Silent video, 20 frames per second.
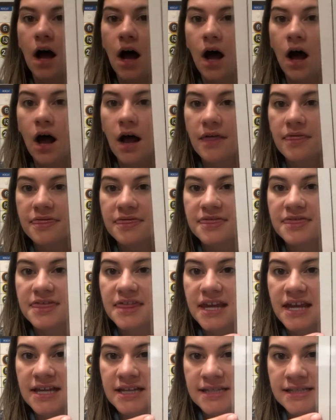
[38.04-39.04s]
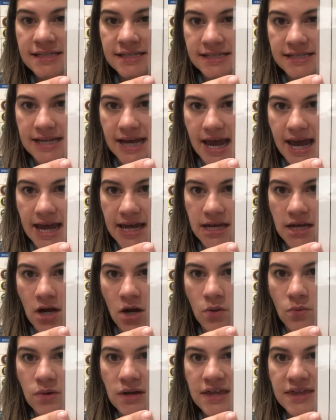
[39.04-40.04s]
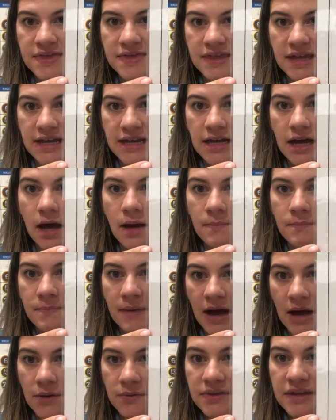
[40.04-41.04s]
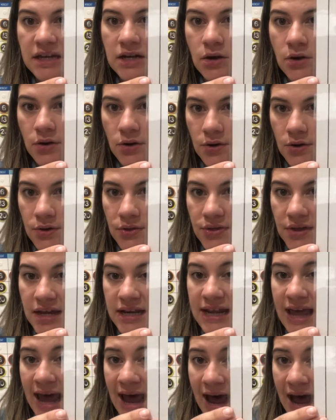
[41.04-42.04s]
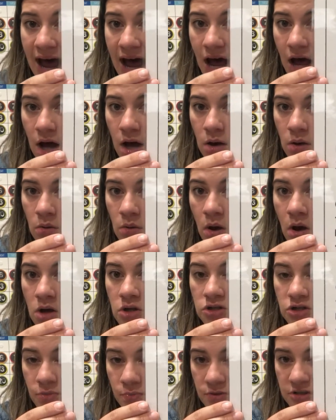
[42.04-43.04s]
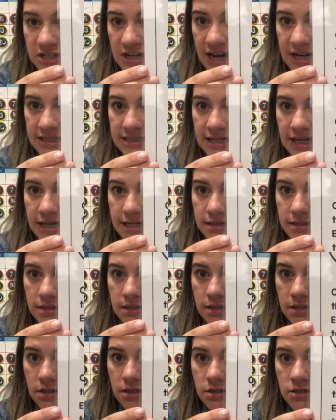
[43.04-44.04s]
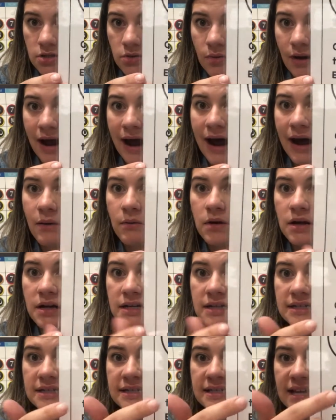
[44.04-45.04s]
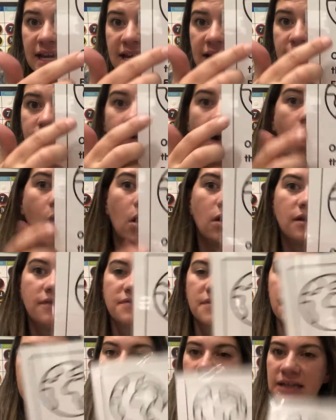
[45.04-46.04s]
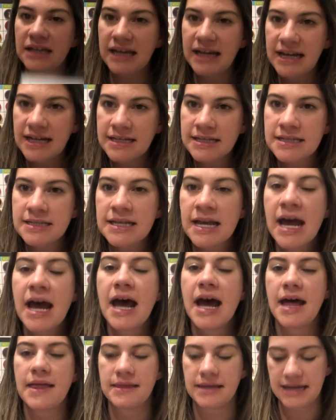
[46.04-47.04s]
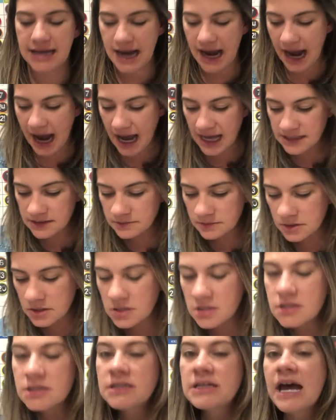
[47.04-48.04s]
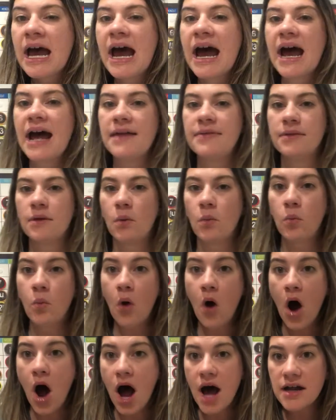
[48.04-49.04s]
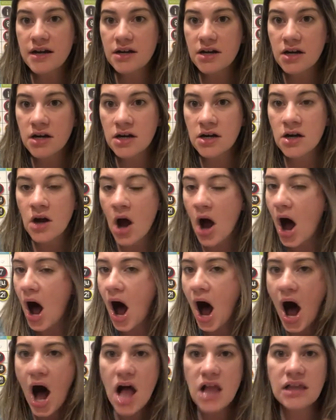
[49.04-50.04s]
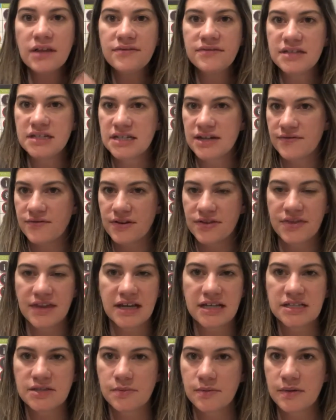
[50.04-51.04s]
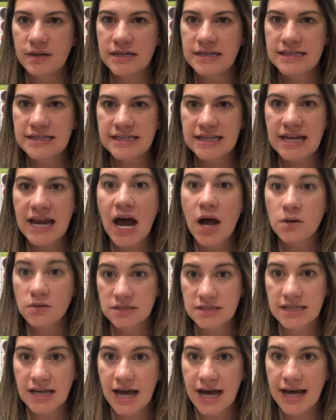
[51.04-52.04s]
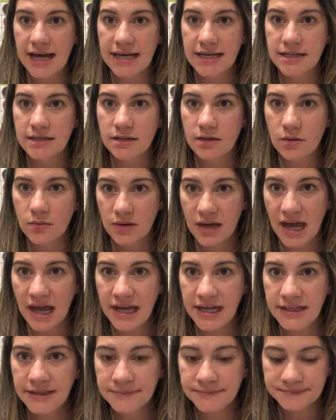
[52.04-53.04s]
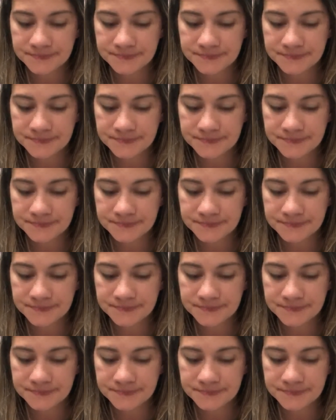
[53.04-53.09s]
On this day, we think about the earth and how to protect it. So how we're going to save all of the plants and the animals and the water, all of the different things we see outside, okay?